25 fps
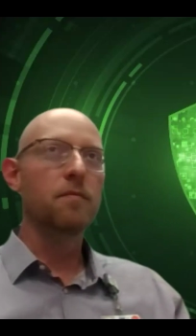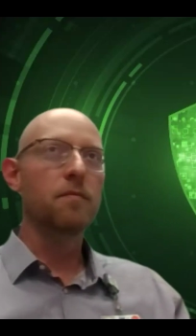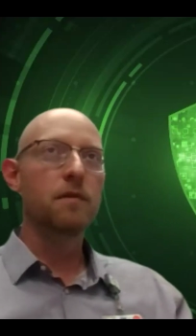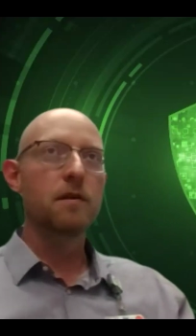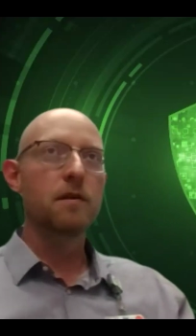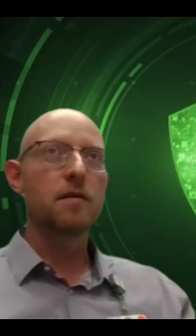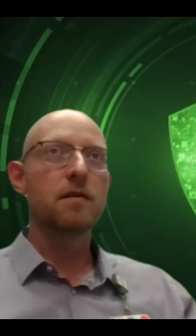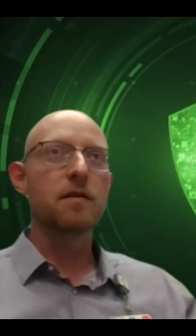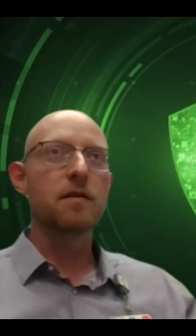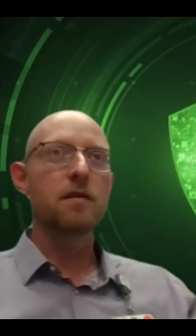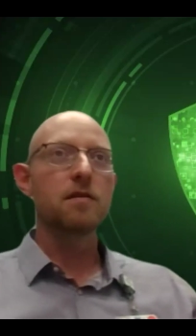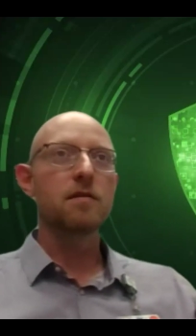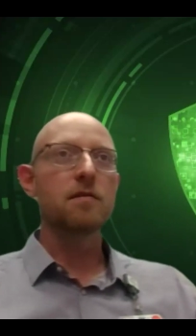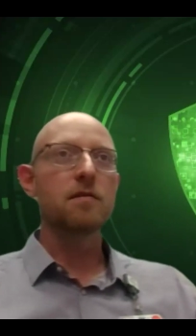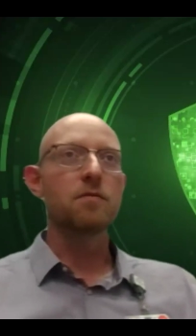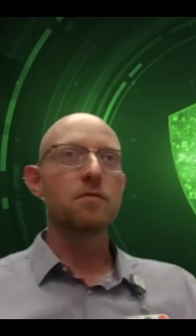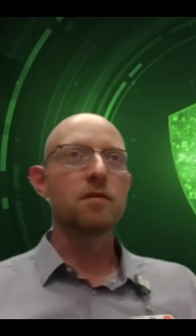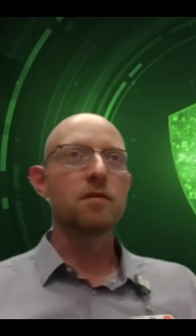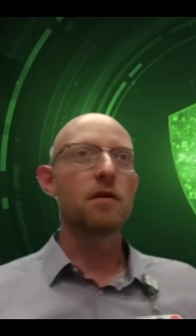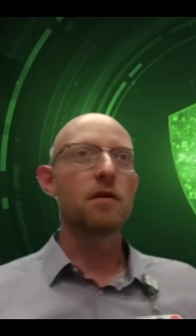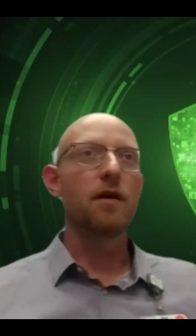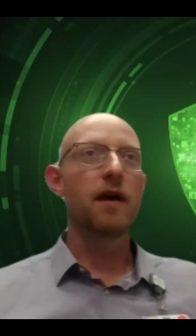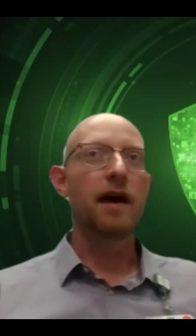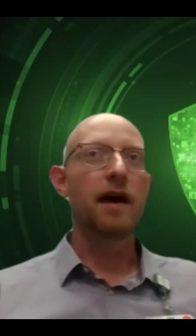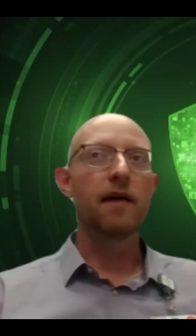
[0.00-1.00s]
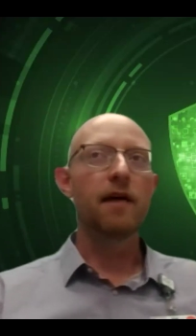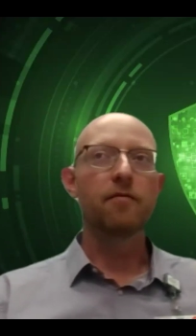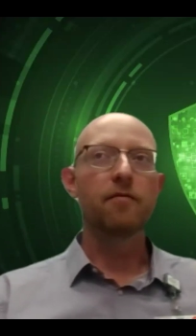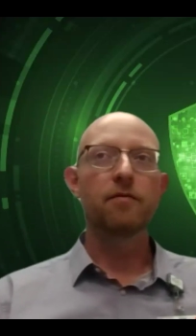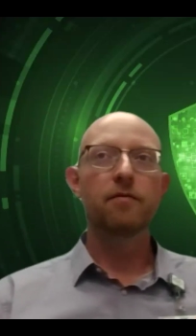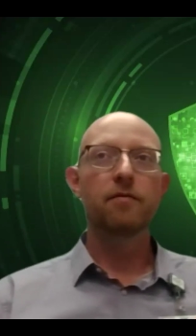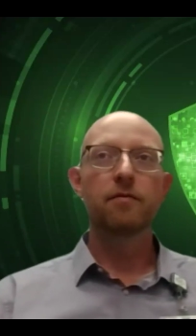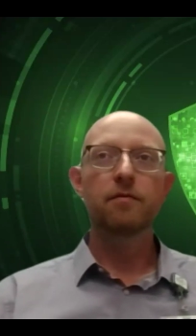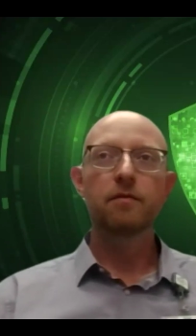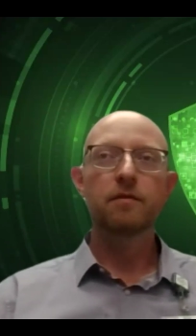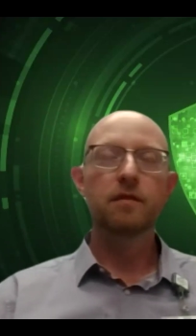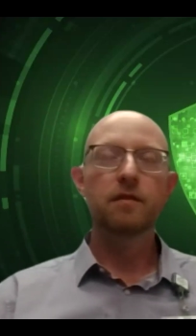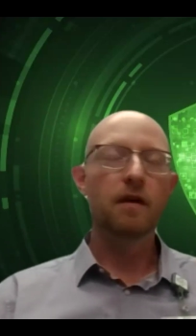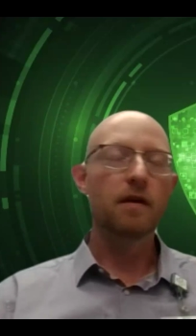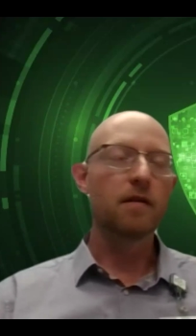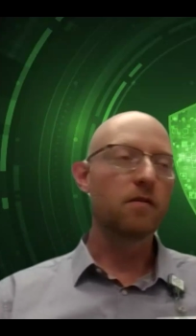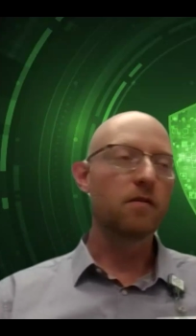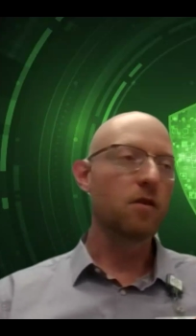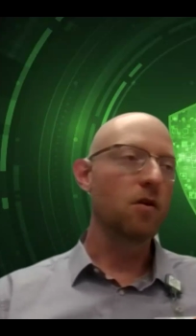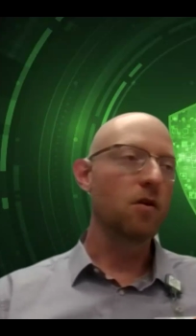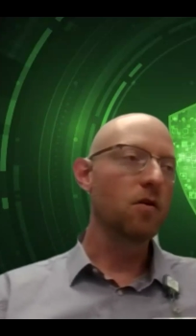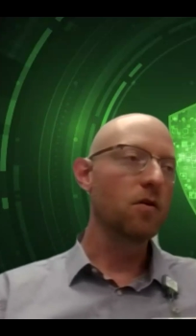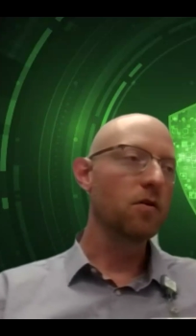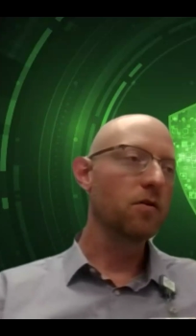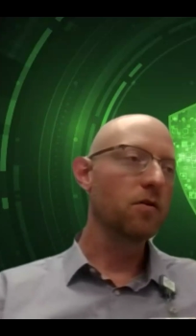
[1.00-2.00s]
these systems still have tons
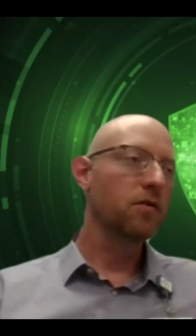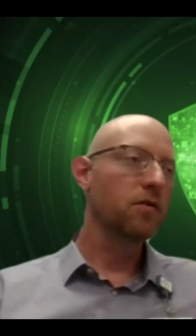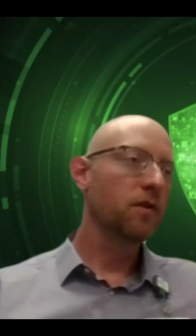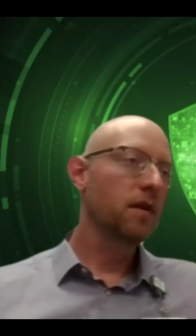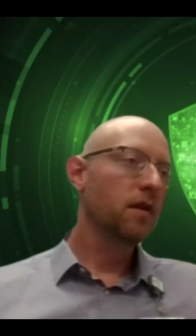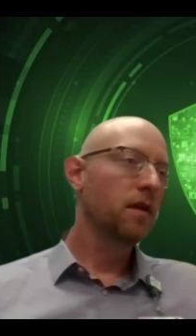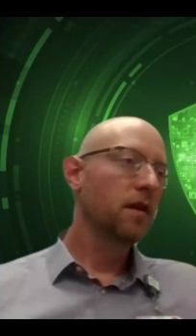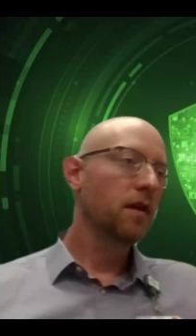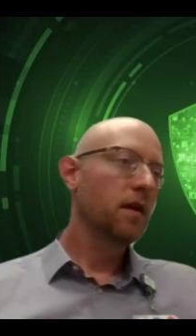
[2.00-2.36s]
of holes,